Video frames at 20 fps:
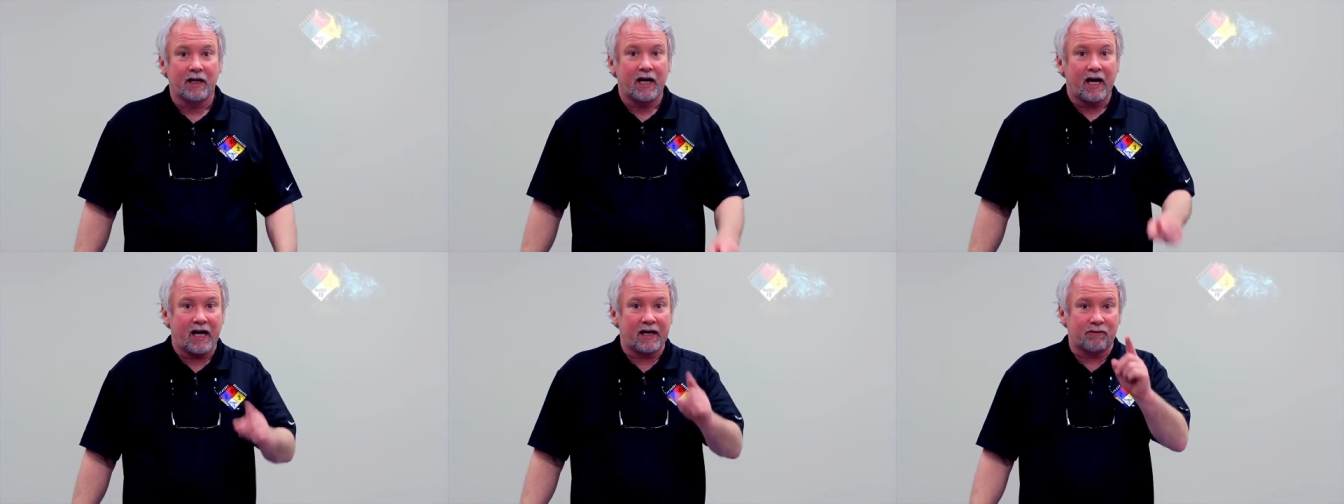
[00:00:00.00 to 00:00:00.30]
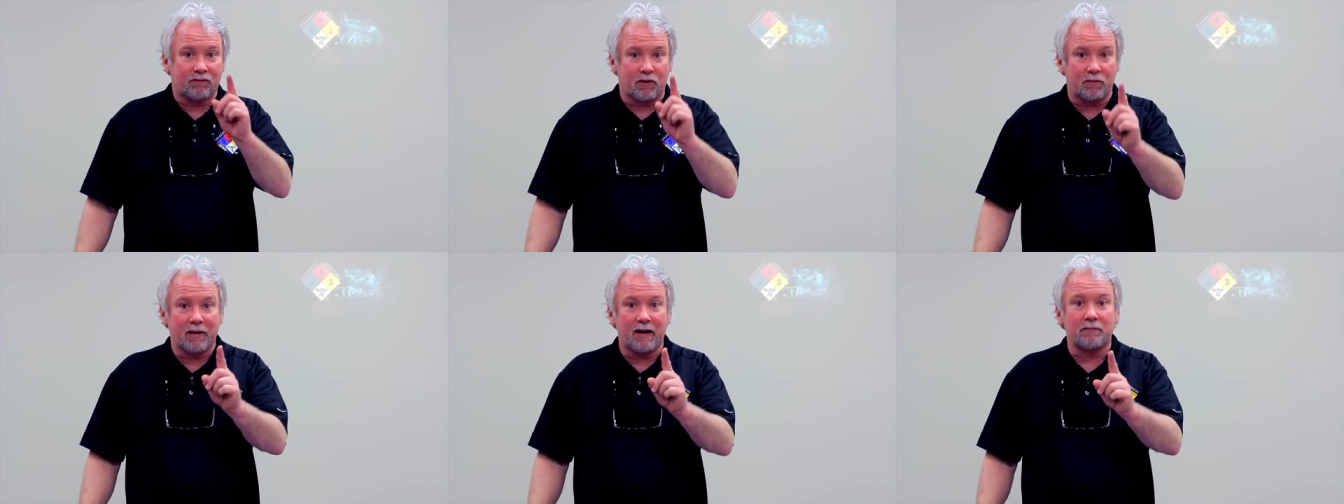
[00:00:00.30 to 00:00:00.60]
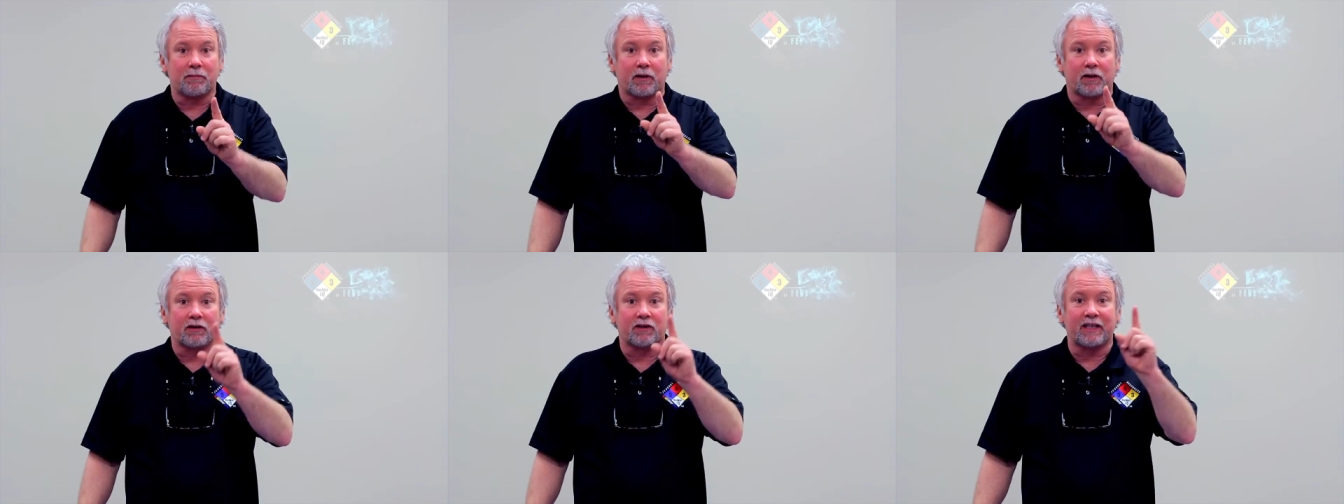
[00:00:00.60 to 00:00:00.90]
And
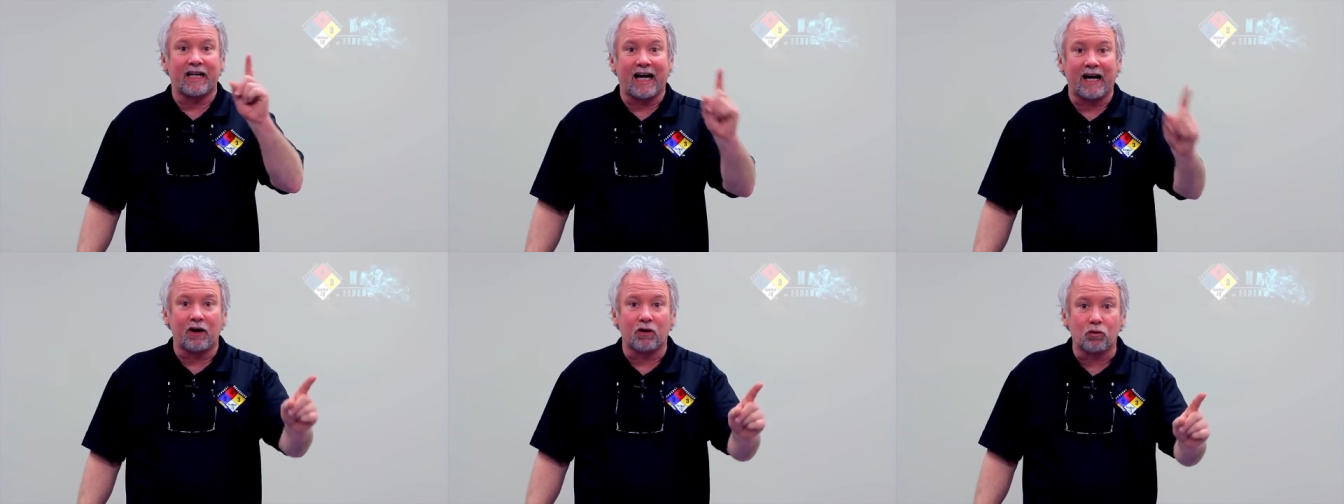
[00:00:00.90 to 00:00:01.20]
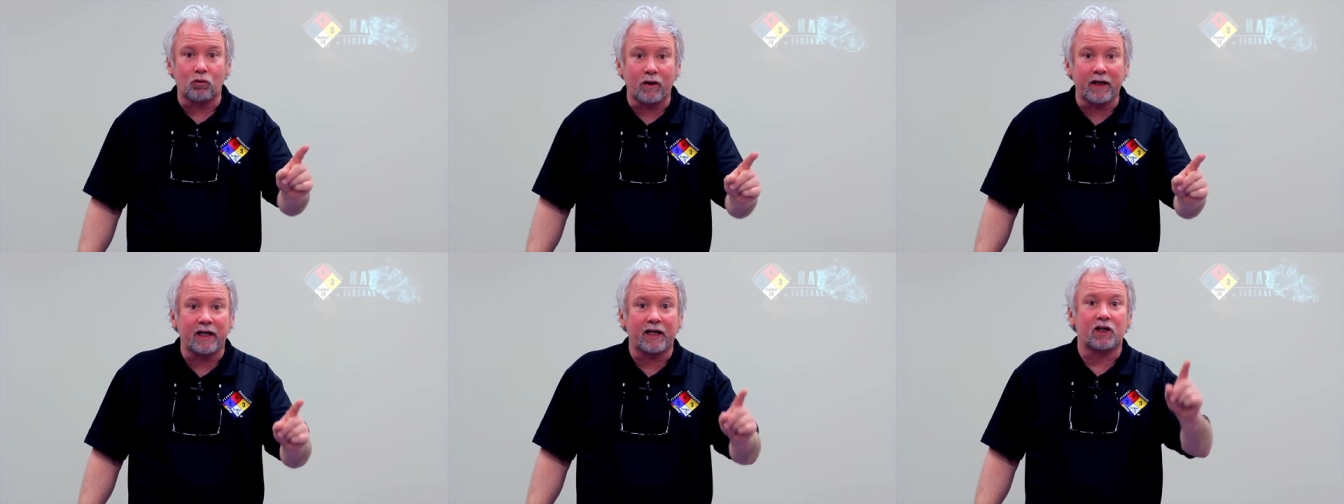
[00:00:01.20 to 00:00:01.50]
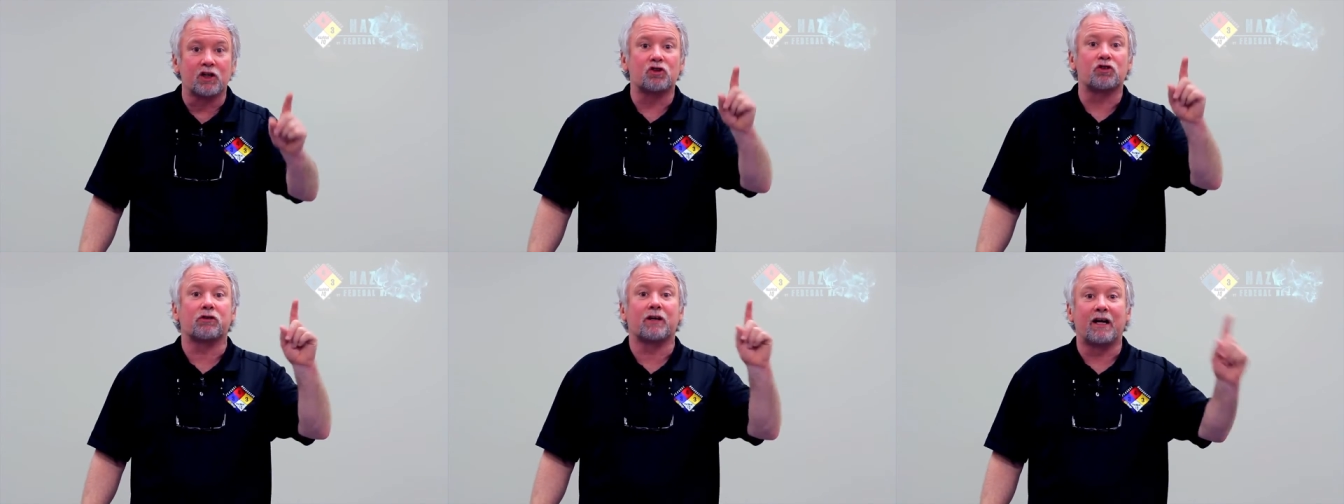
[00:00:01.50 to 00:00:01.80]
remember,
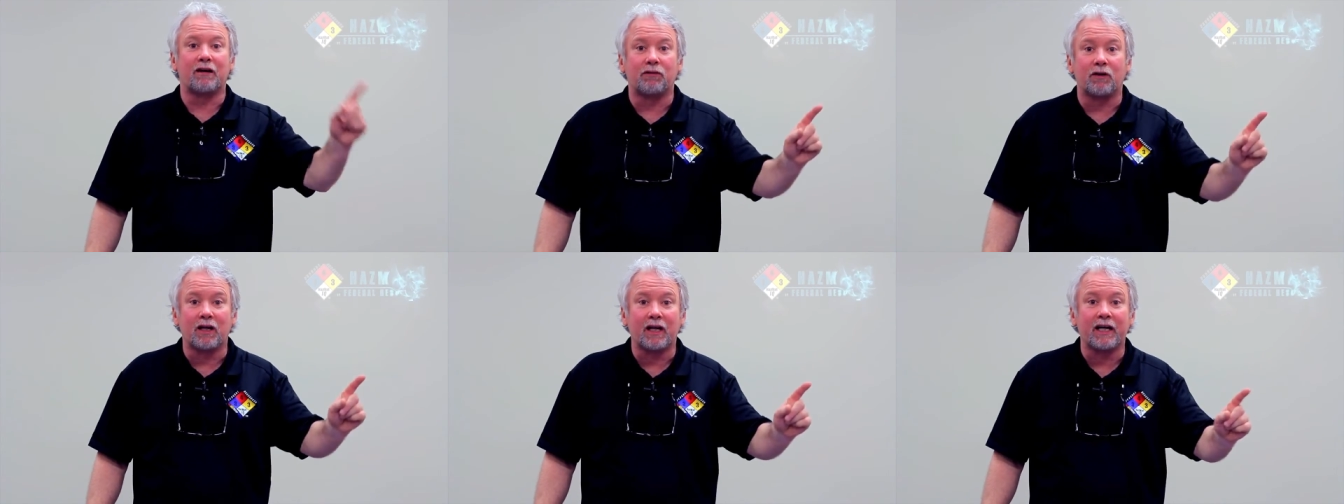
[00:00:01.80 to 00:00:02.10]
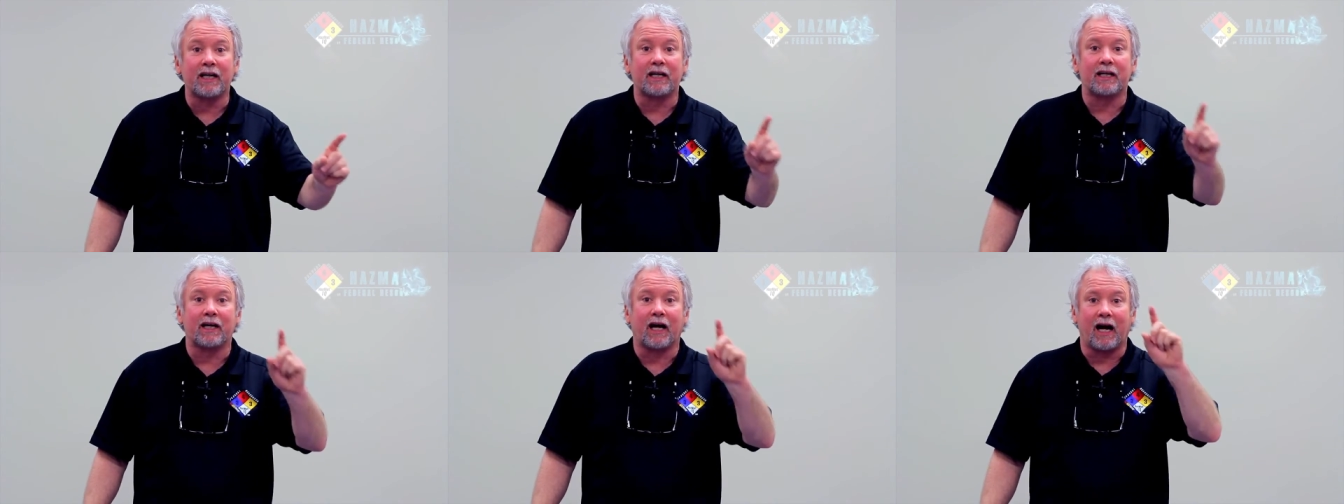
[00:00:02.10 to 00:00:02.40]
downrange, level A,